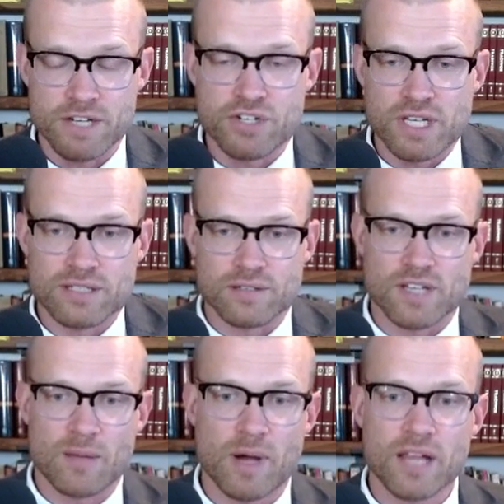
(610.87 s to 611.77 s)
and she is a
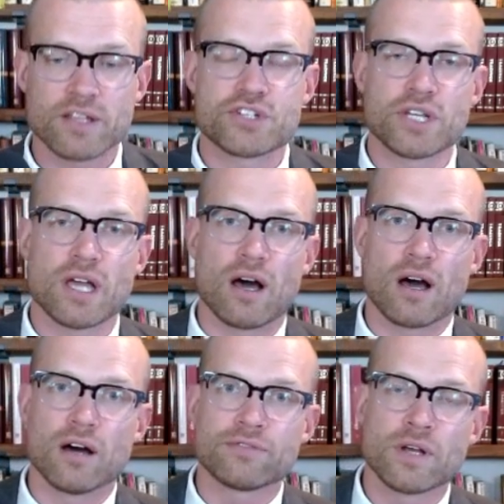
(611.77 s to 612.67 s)
typology
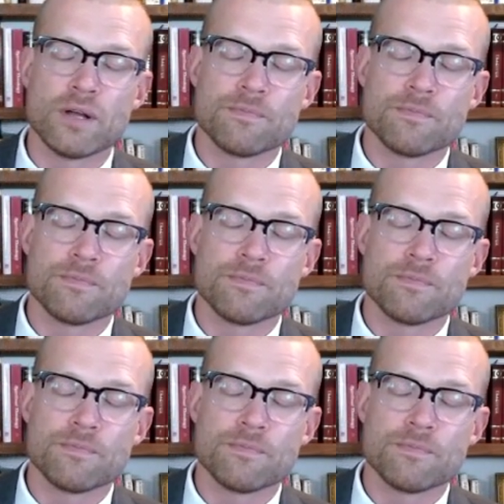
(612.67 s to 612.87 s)
of